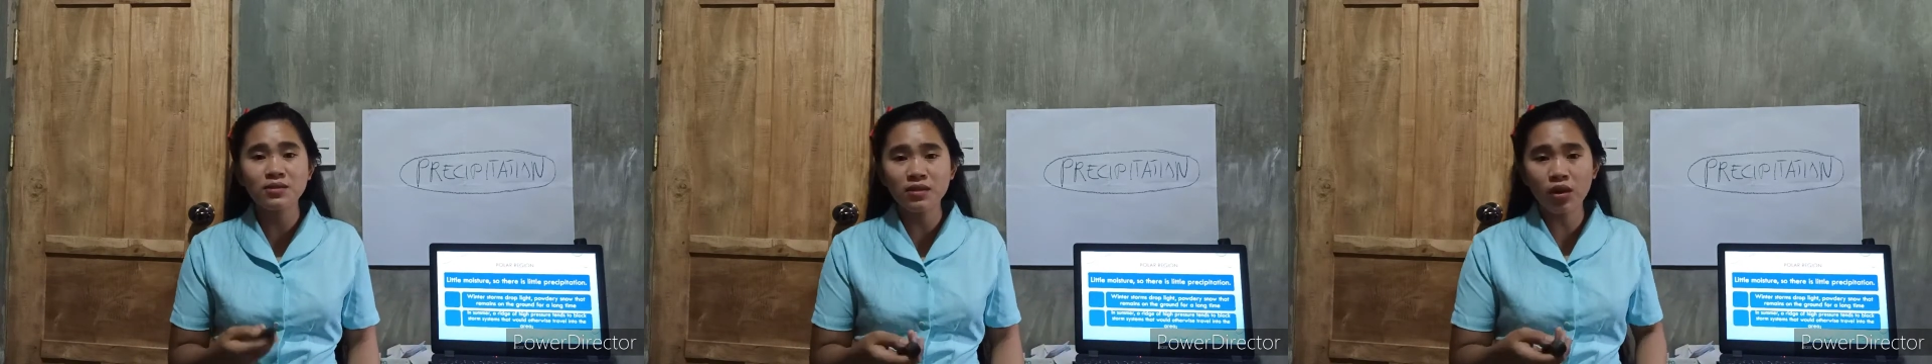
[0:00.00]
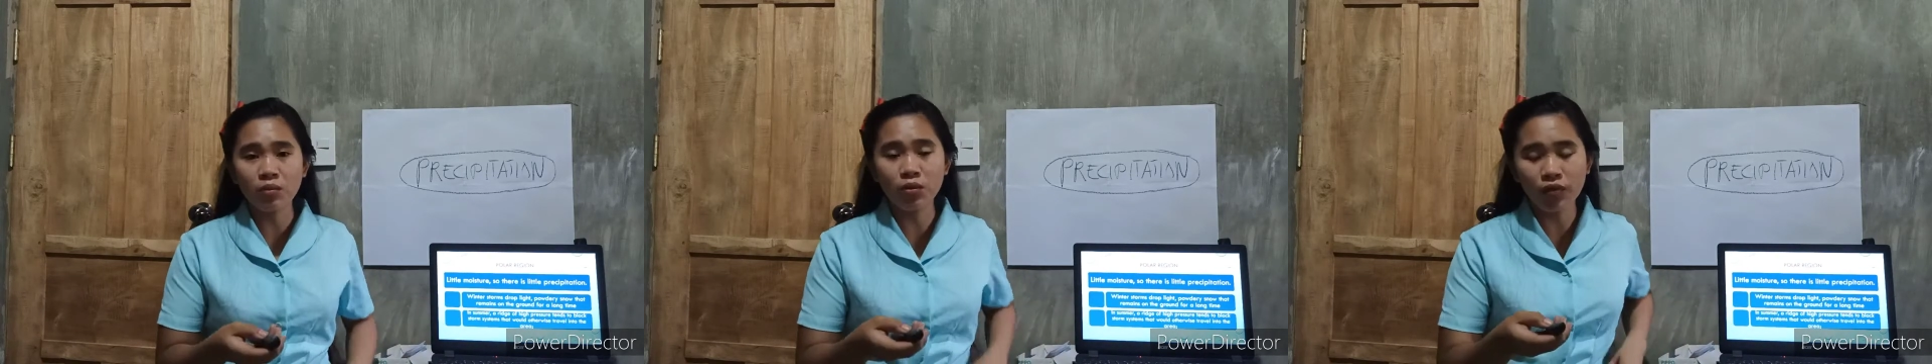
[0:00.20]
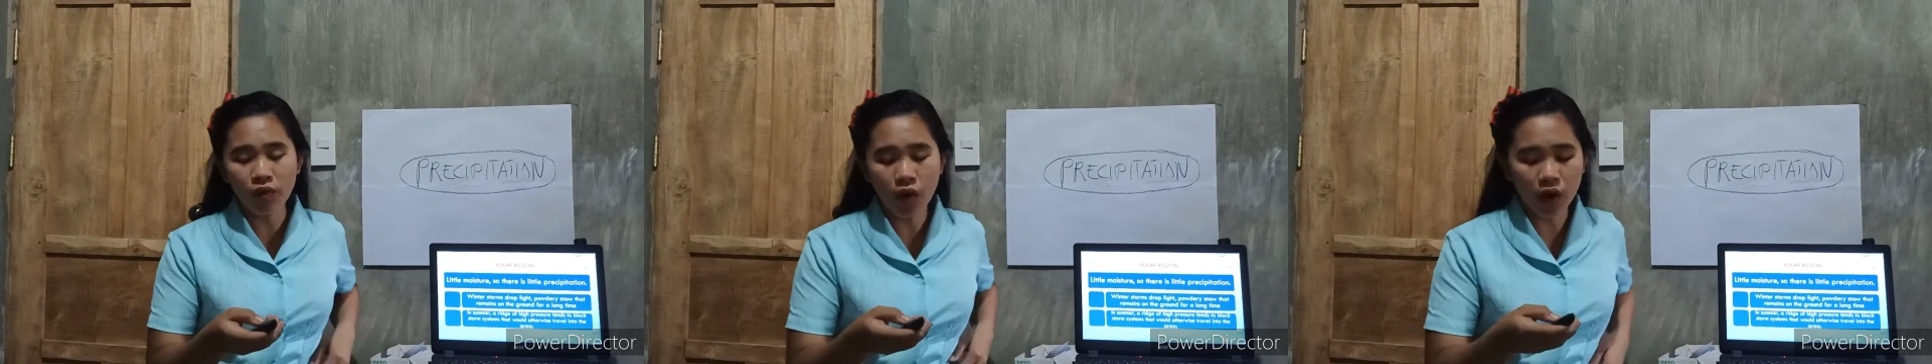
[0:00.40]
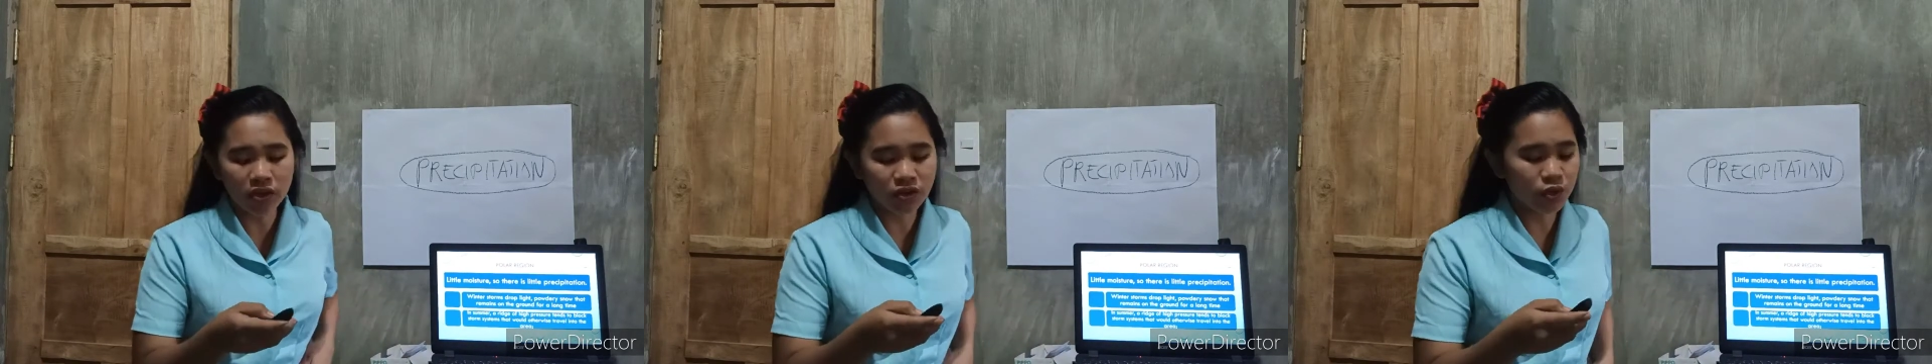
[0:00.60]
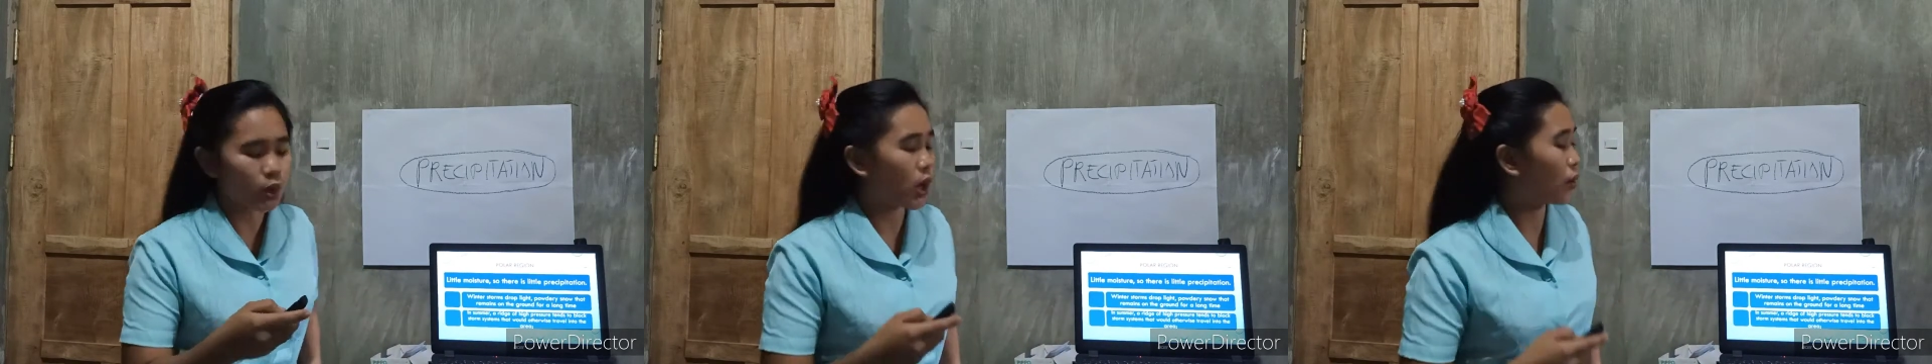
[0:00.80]
now move
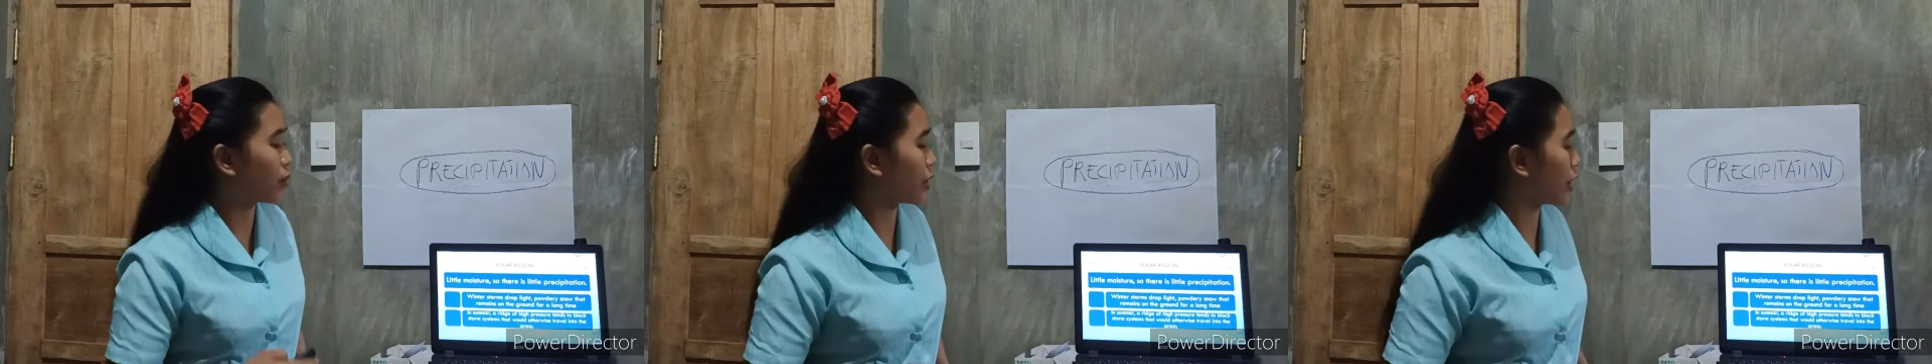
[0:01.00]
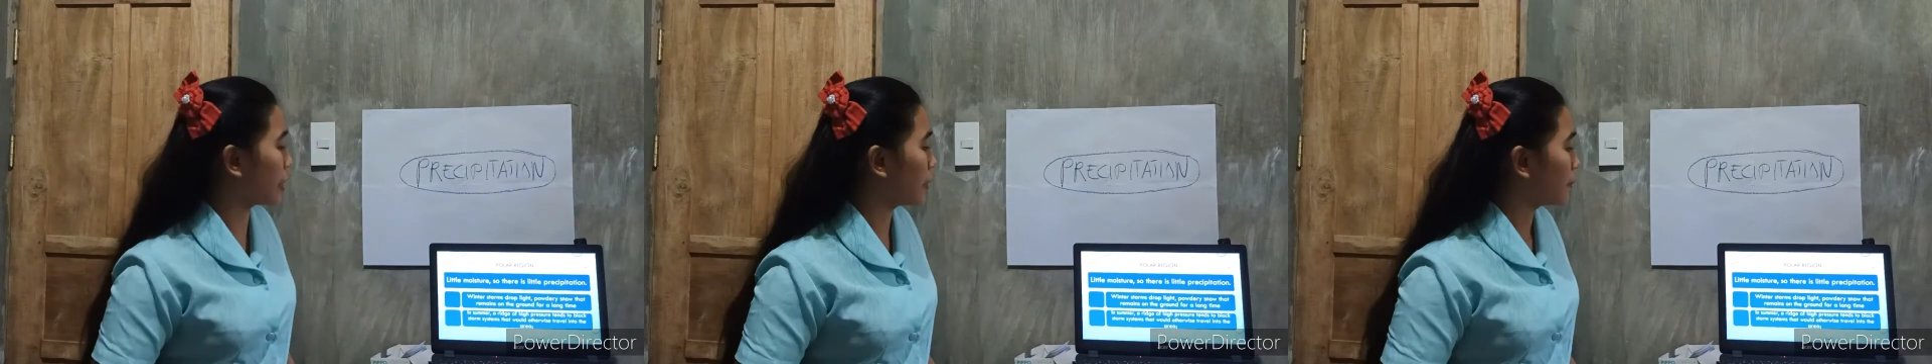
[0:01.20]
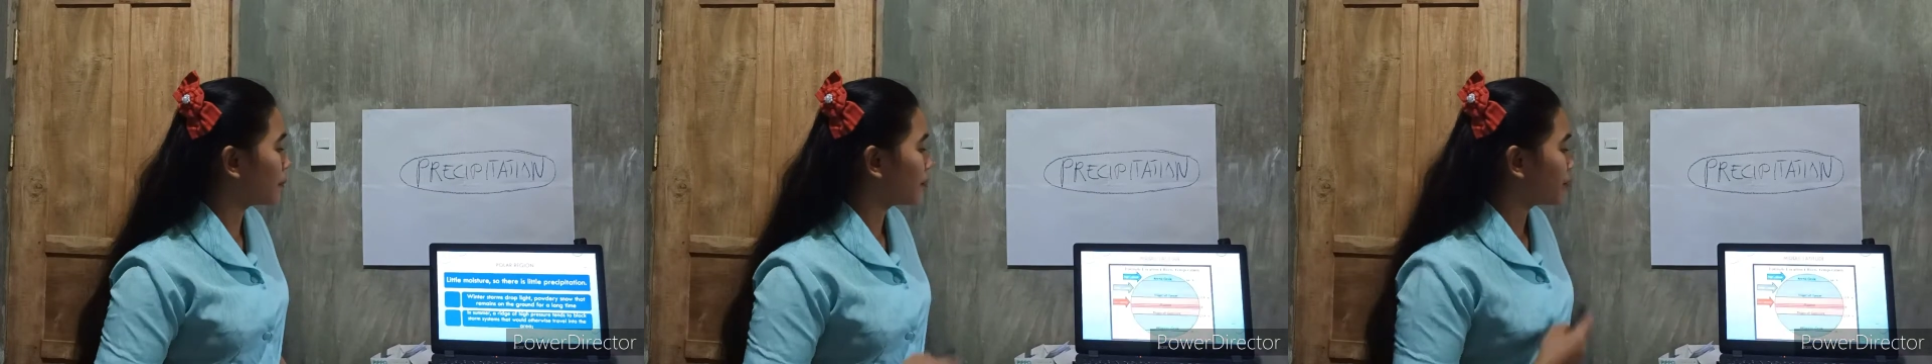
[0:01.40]
on to our